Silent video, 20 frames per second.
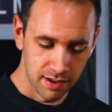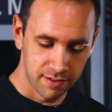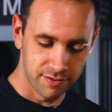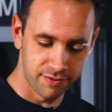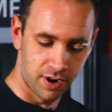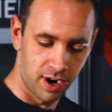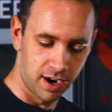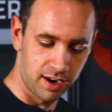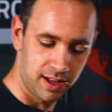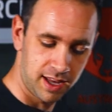And
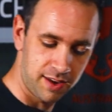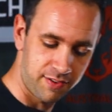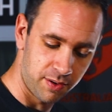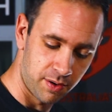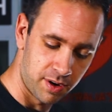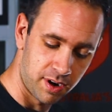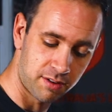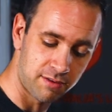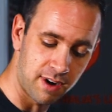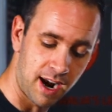finally, if
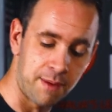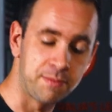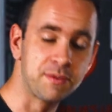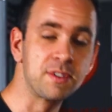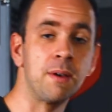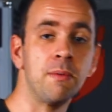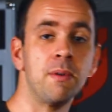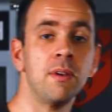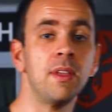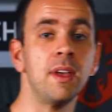you want to grab
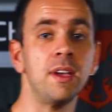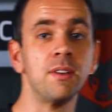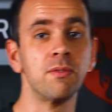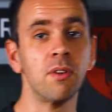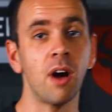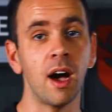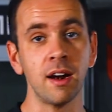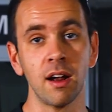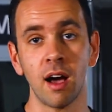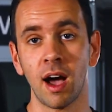some of these
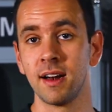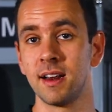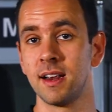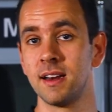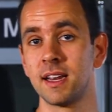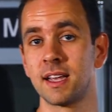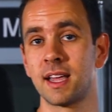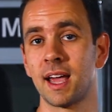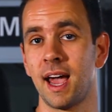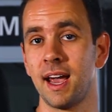ride height
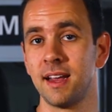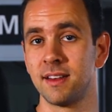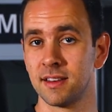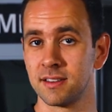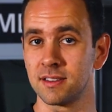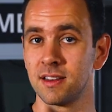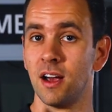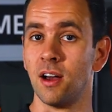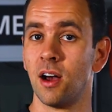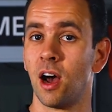
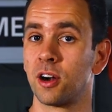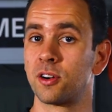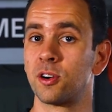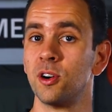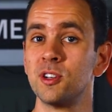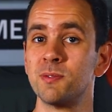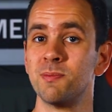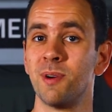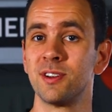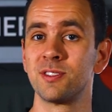indicators, our
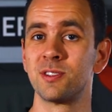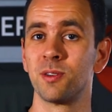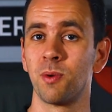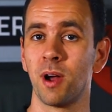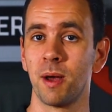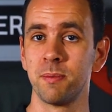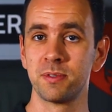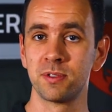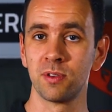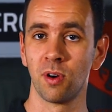Cruisemaster
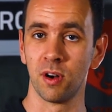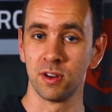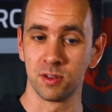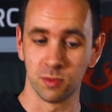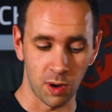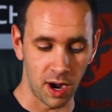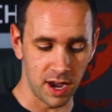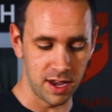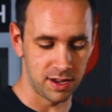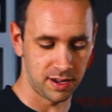web store
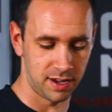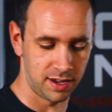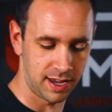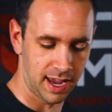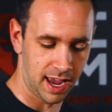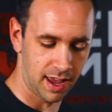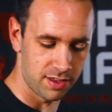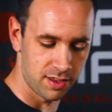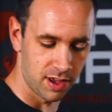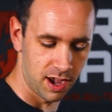is where you can
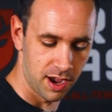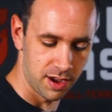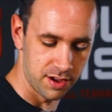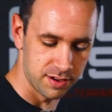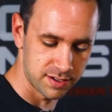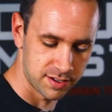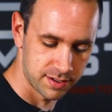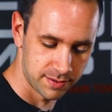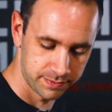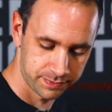get
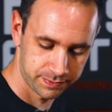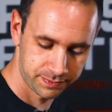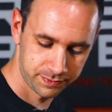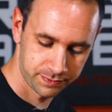those.